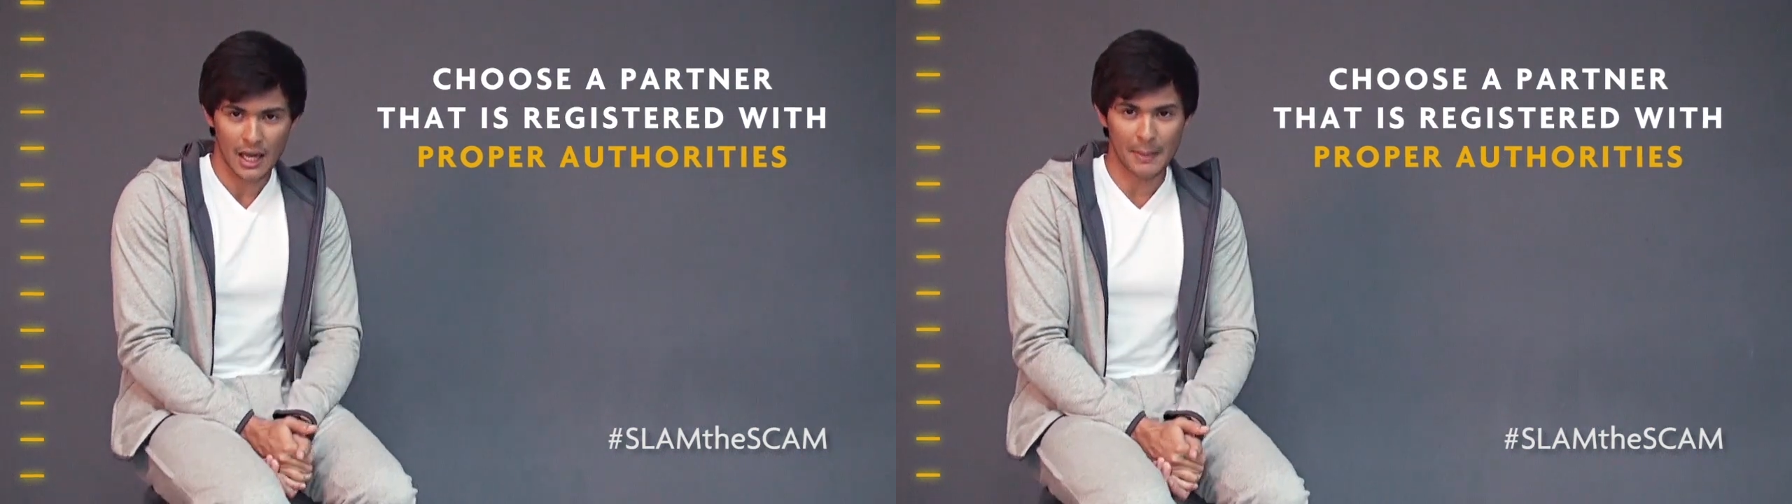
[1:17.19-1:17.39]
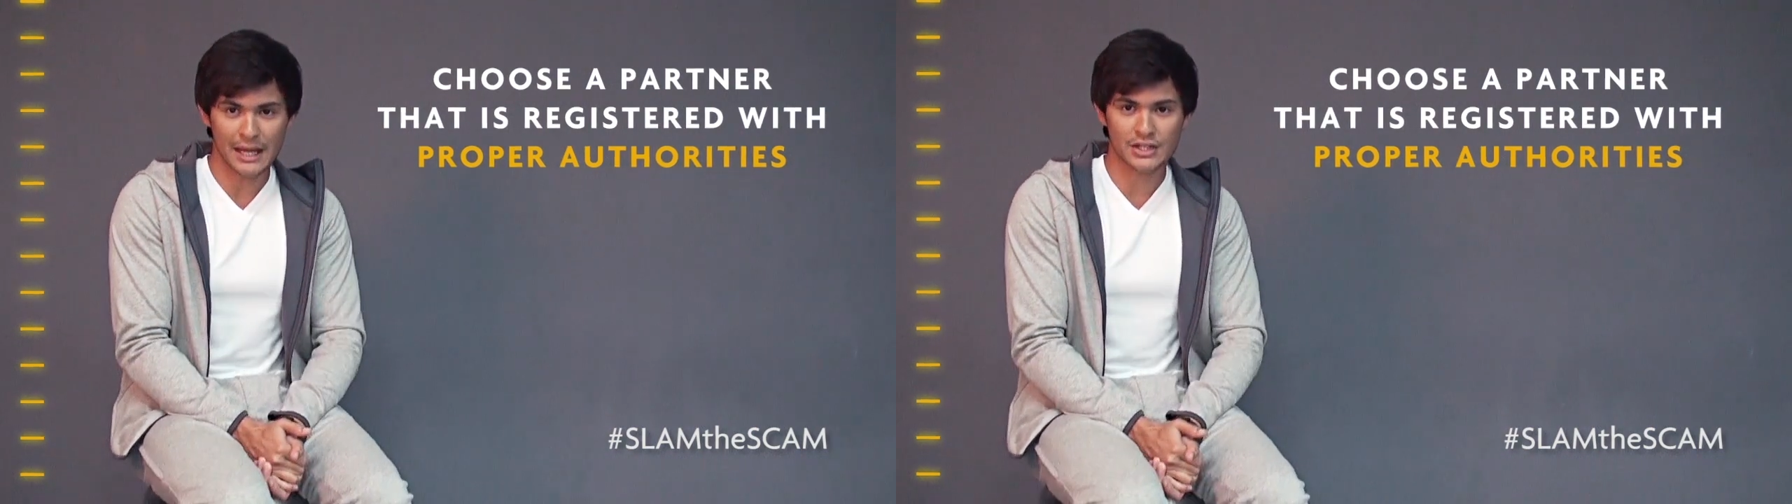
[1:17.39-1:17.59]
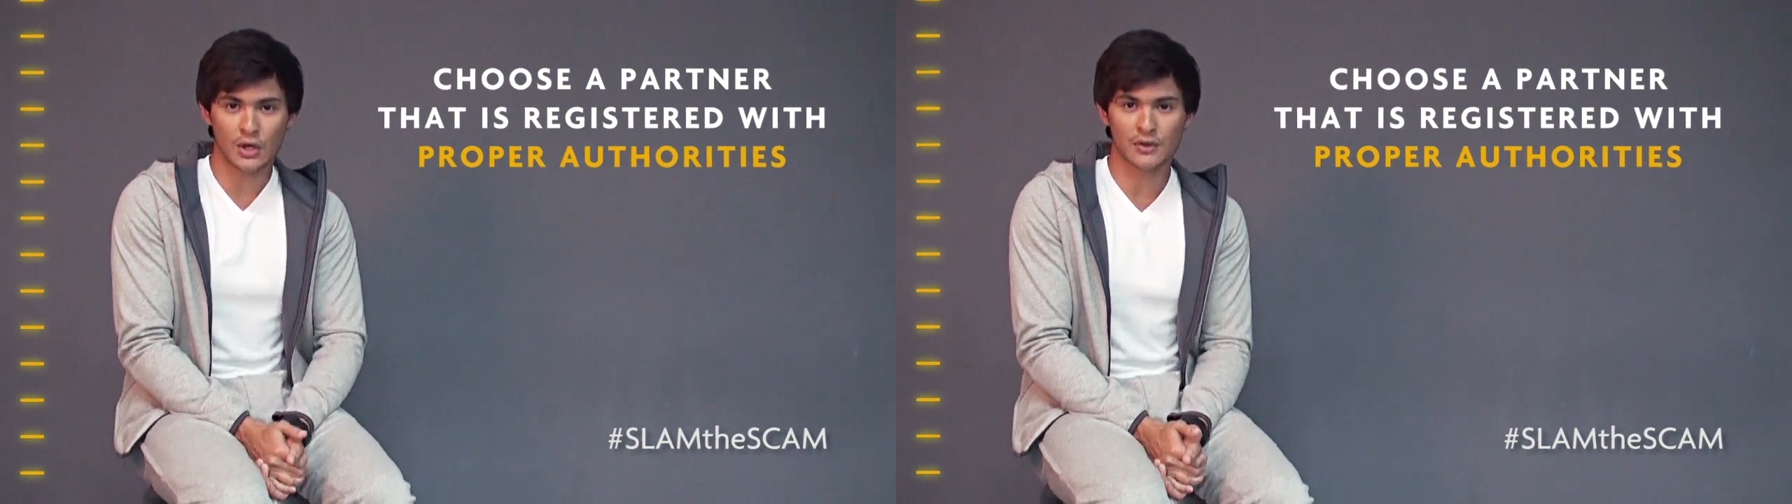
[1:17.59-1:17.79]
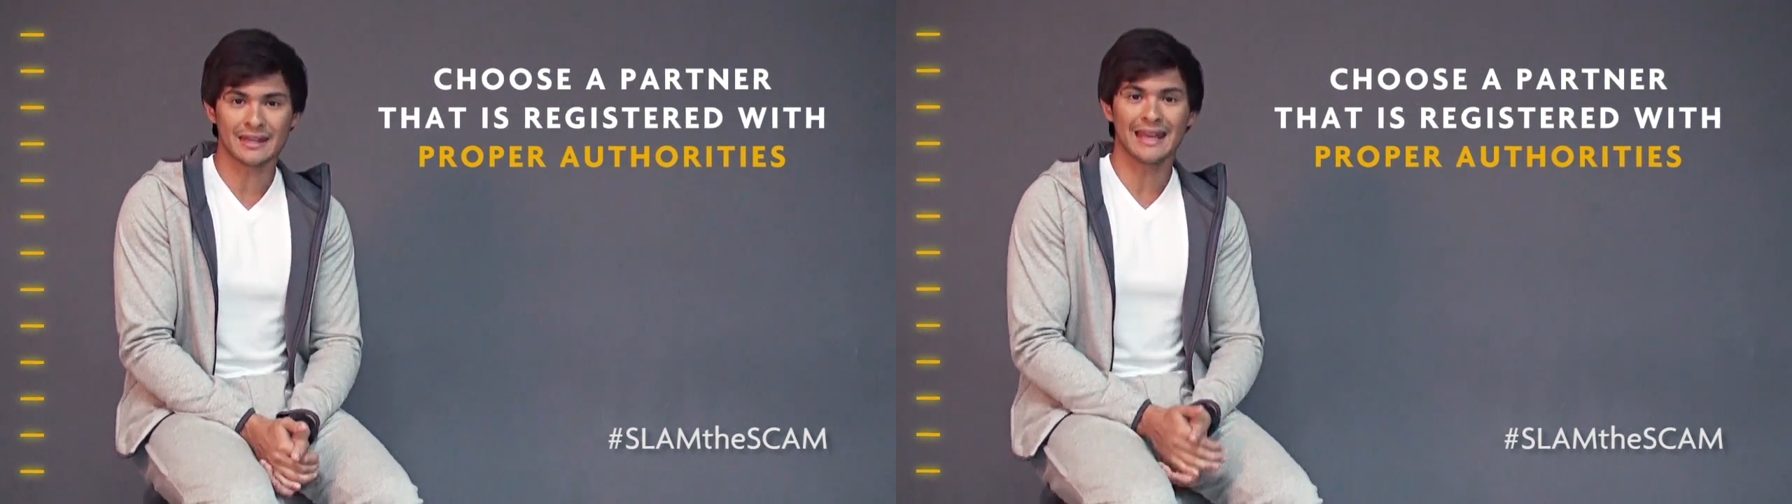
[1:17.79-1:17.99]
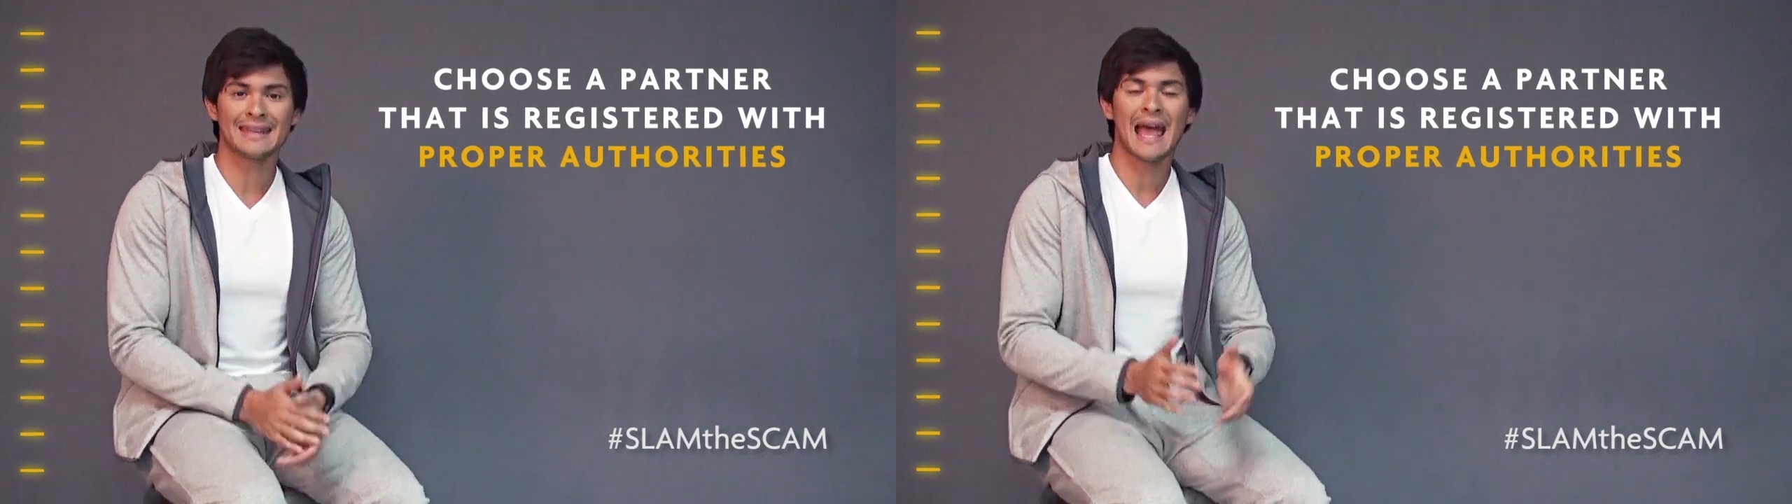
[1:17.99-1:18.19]
Make sure
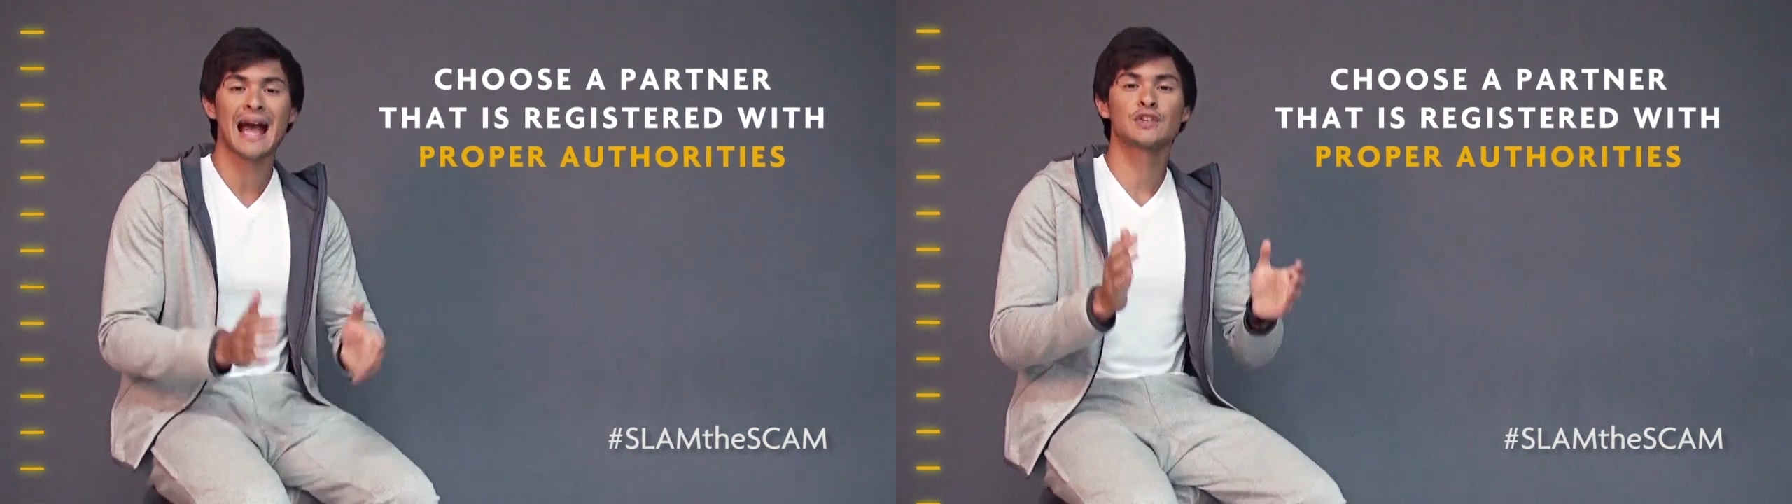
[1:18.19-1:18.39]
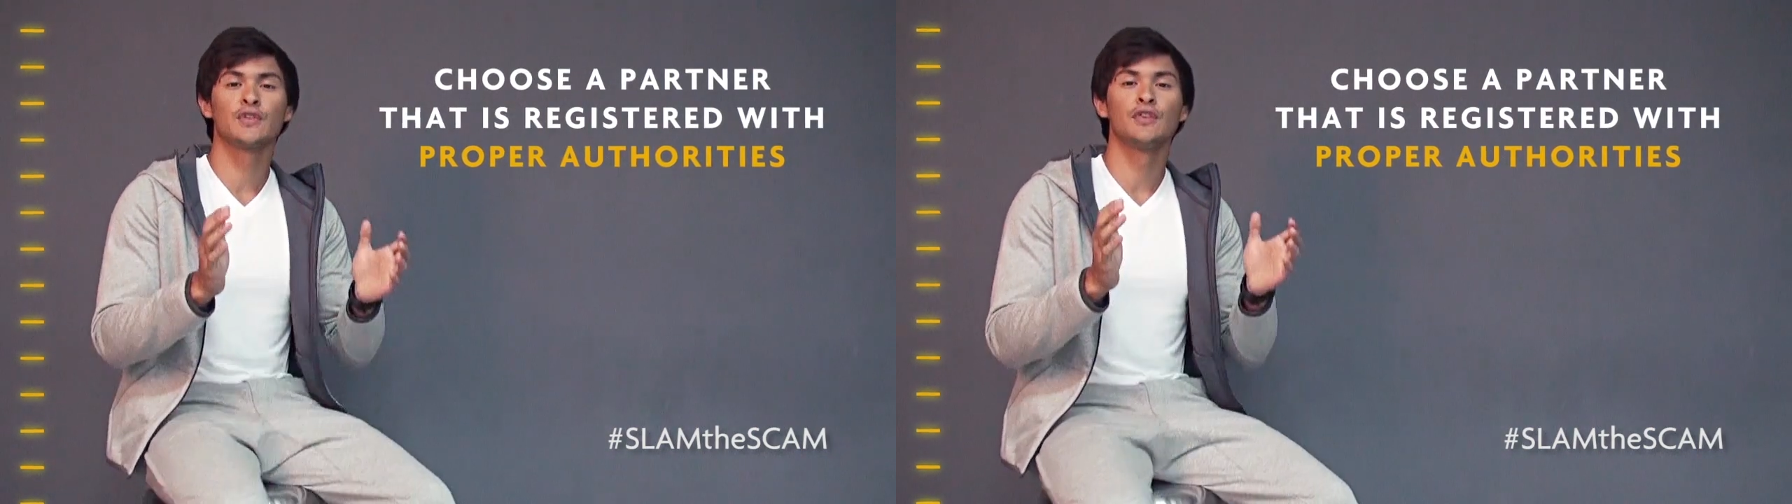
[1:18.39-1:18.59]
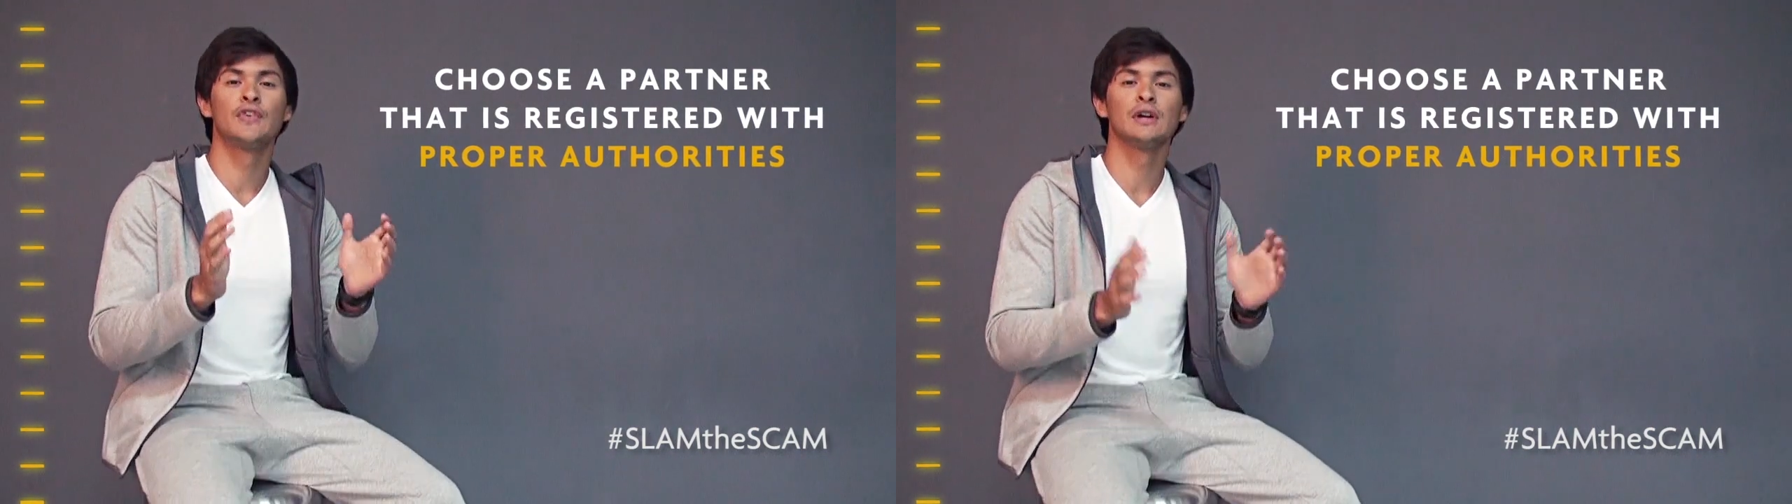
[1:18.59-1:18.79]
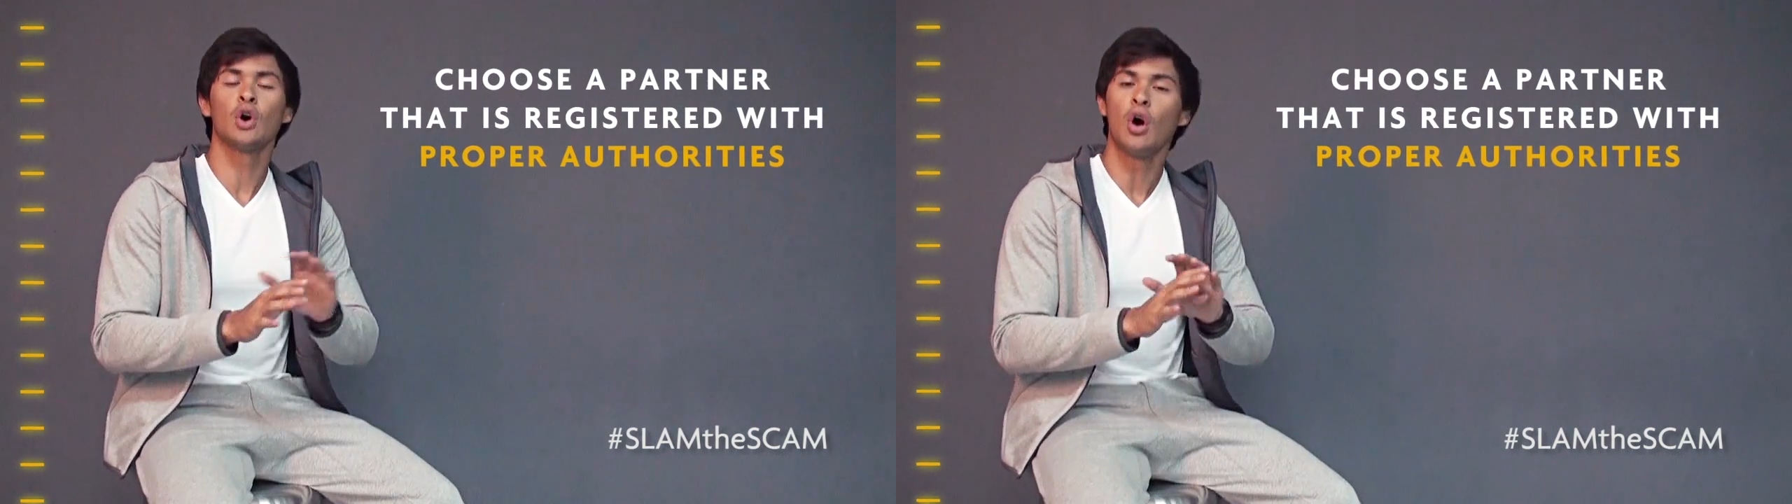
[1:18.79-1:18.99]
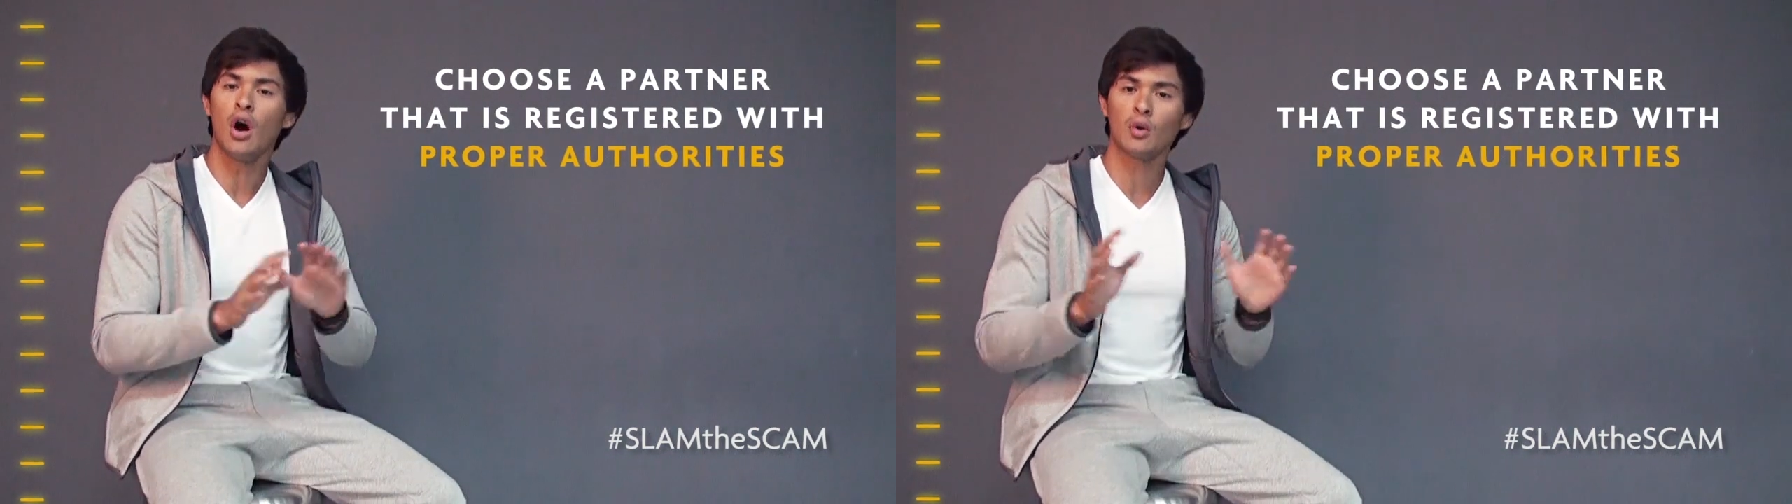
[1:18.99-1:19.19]
that it has fulfilled